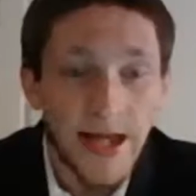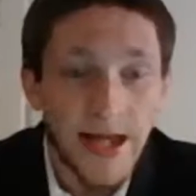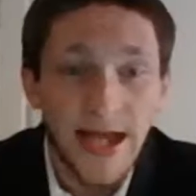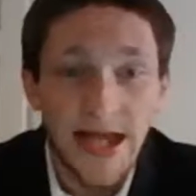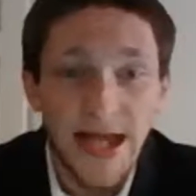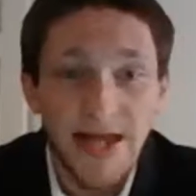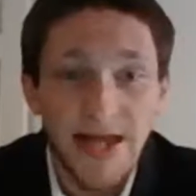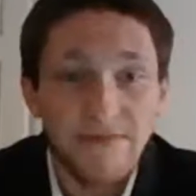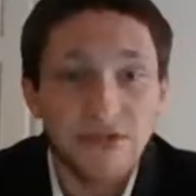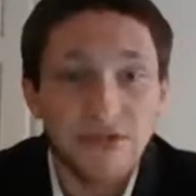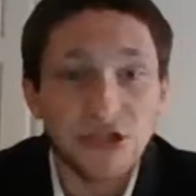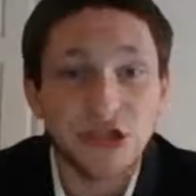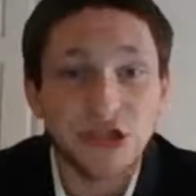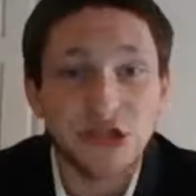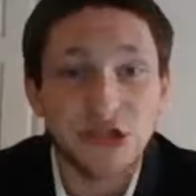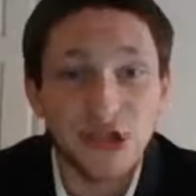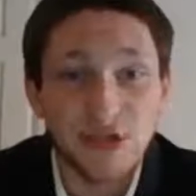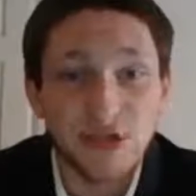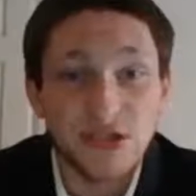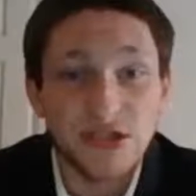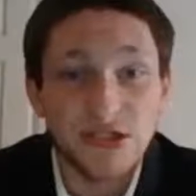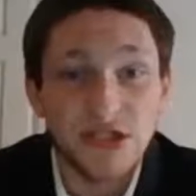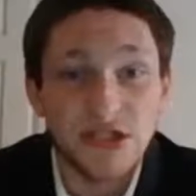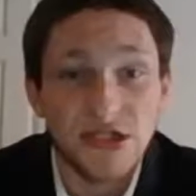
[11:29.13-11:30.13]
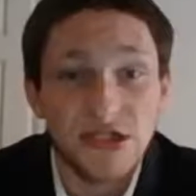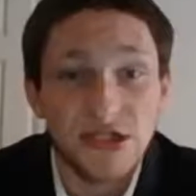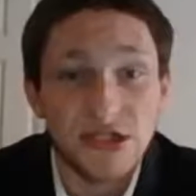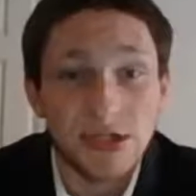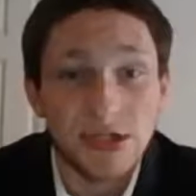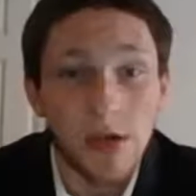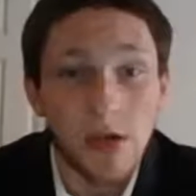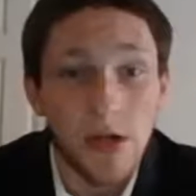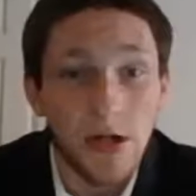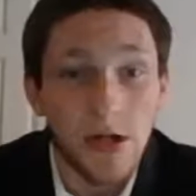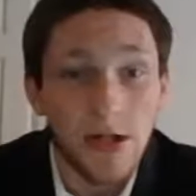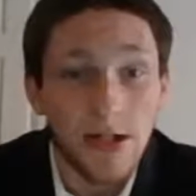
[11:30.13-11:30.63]
He even shoots the
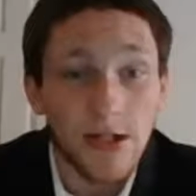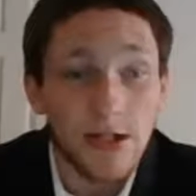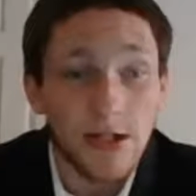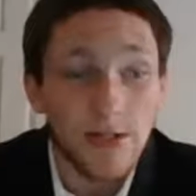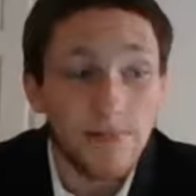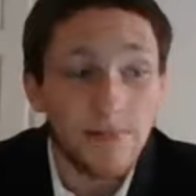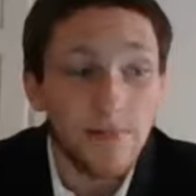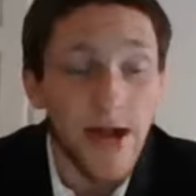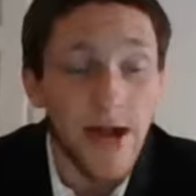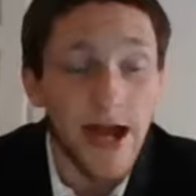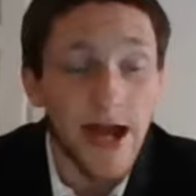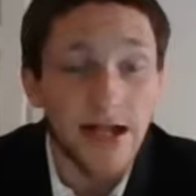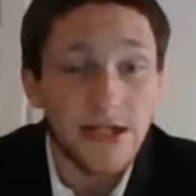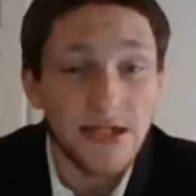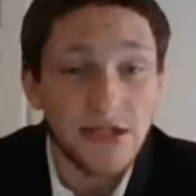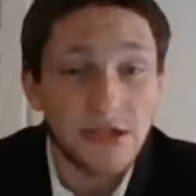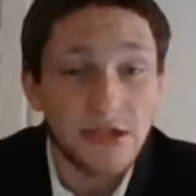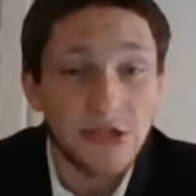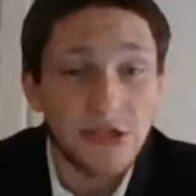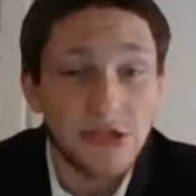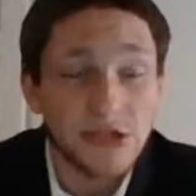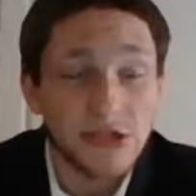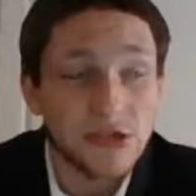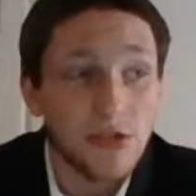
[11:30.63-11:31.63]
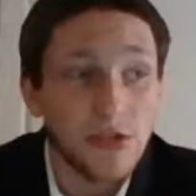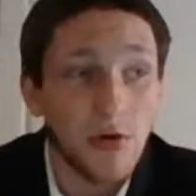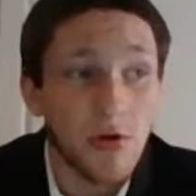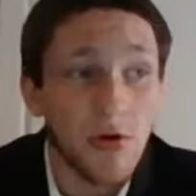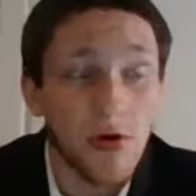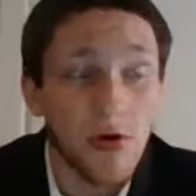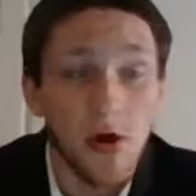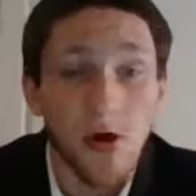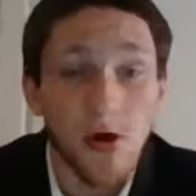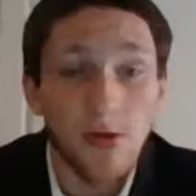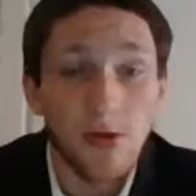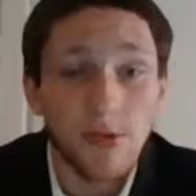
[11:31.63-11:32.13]
store
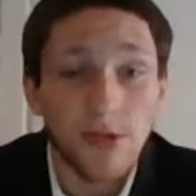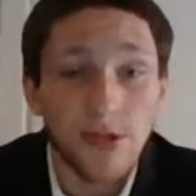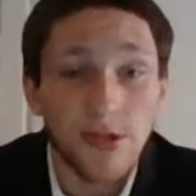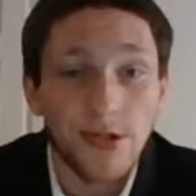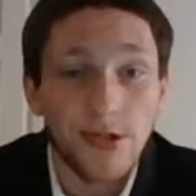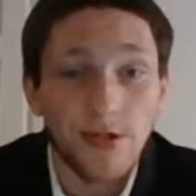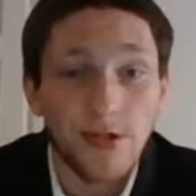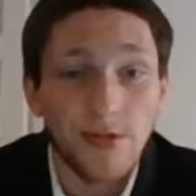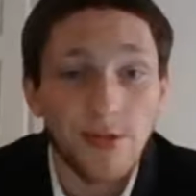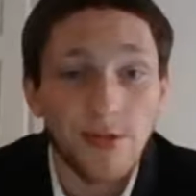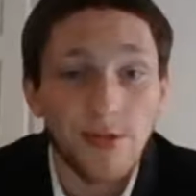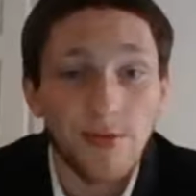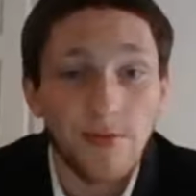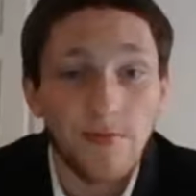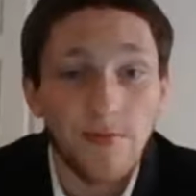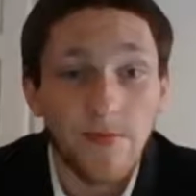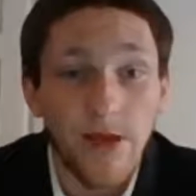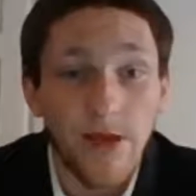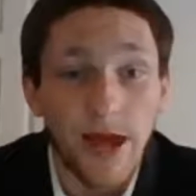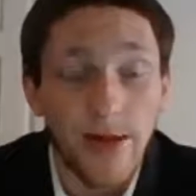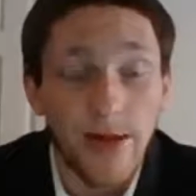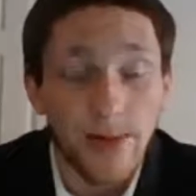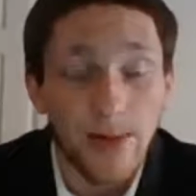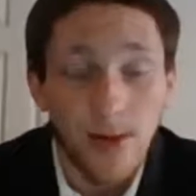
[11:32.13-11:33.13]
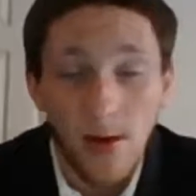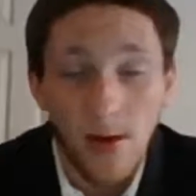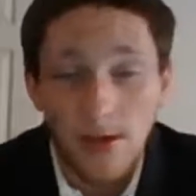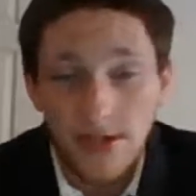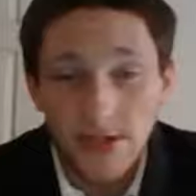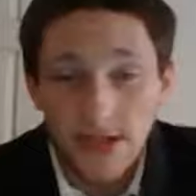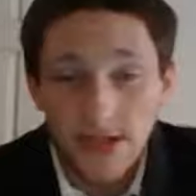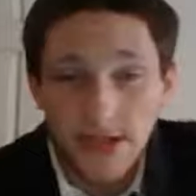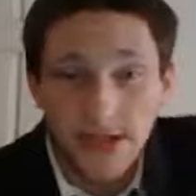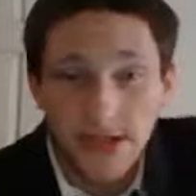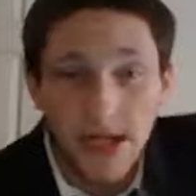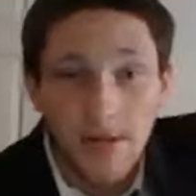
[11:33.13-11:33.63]
owner and
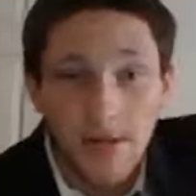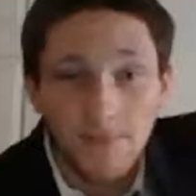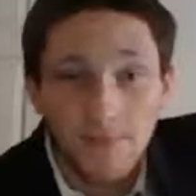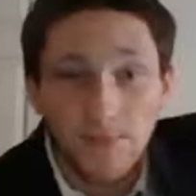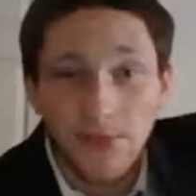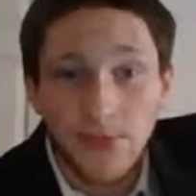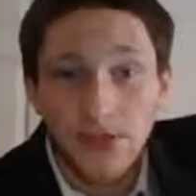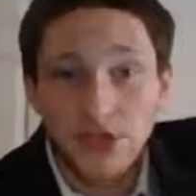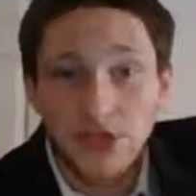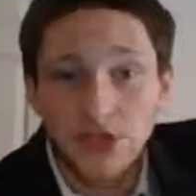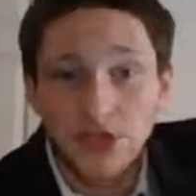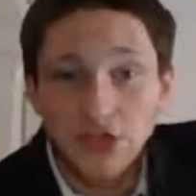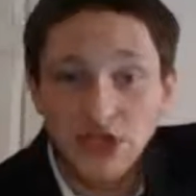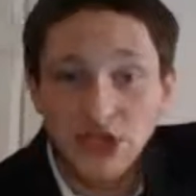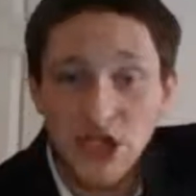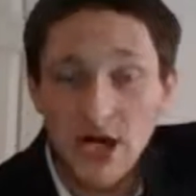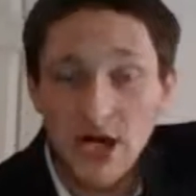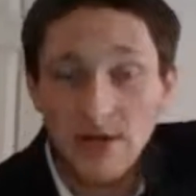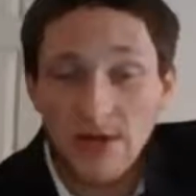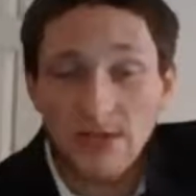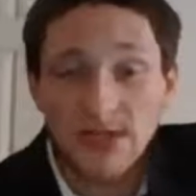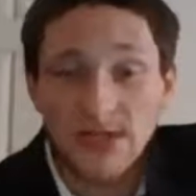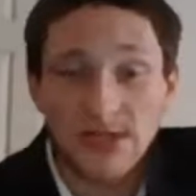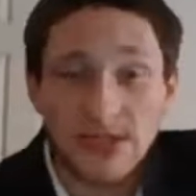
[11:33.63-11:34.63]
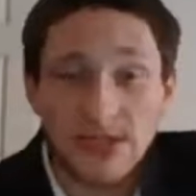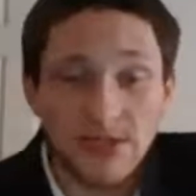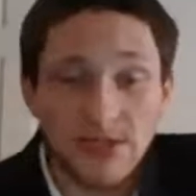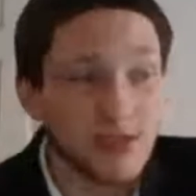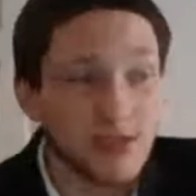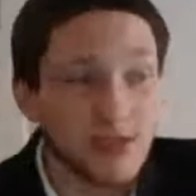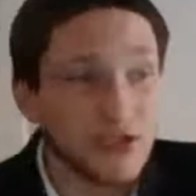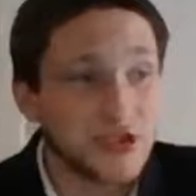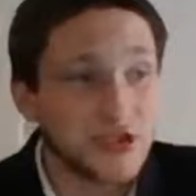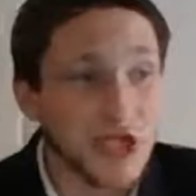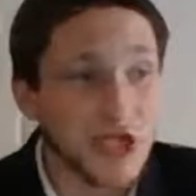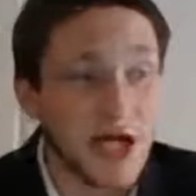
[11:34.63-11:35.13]
loading up a shell into
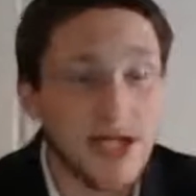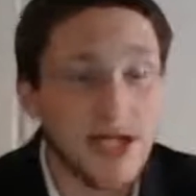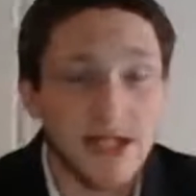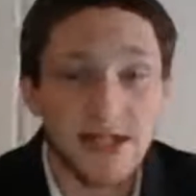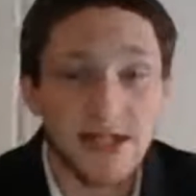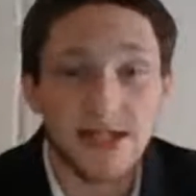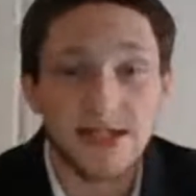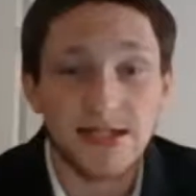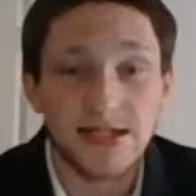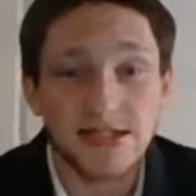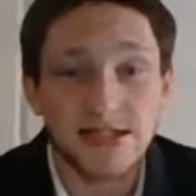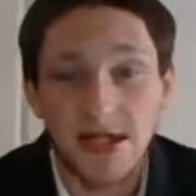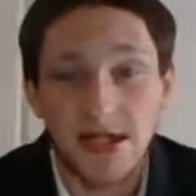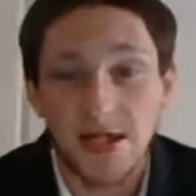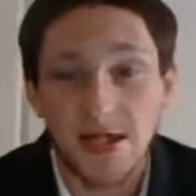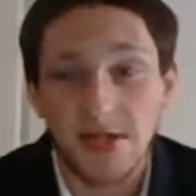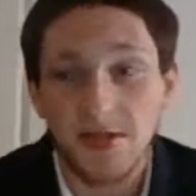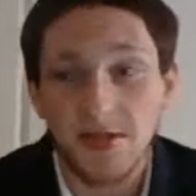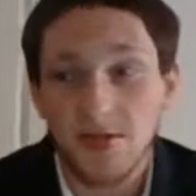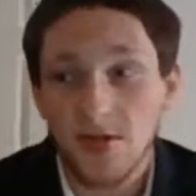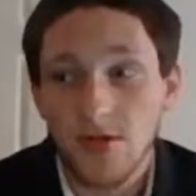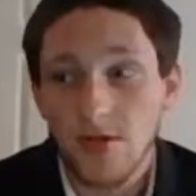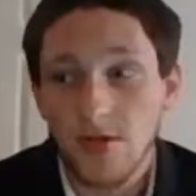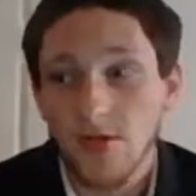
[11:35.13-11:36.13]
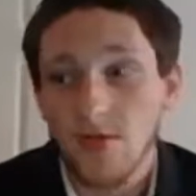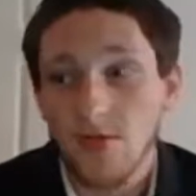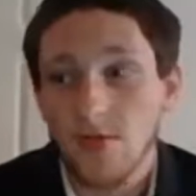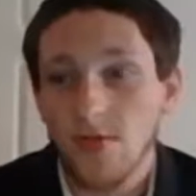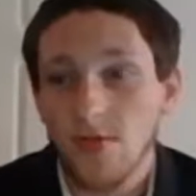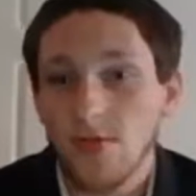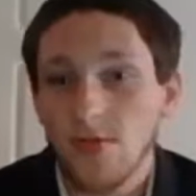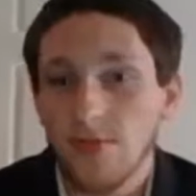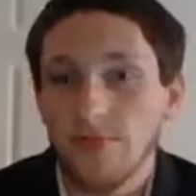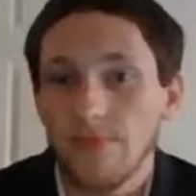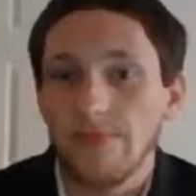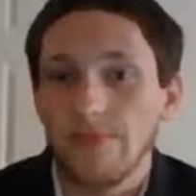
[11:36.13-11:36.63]
a shotgun saying,
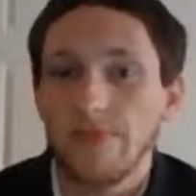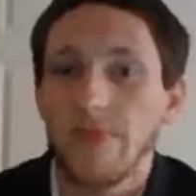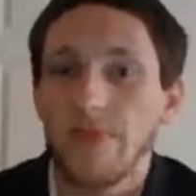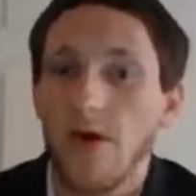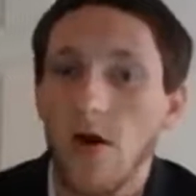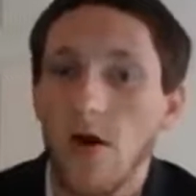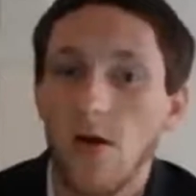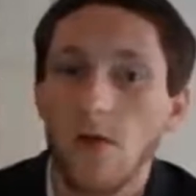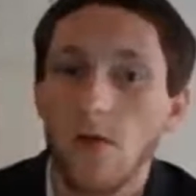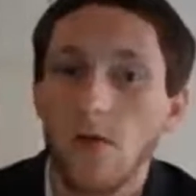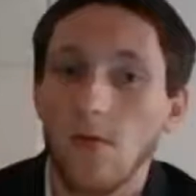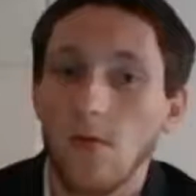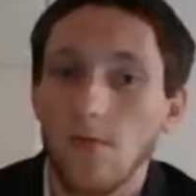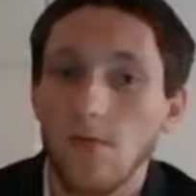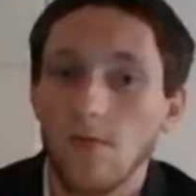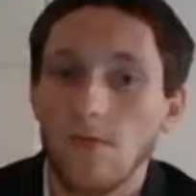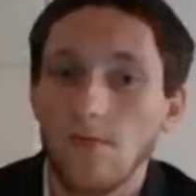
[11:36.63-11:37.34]
"No."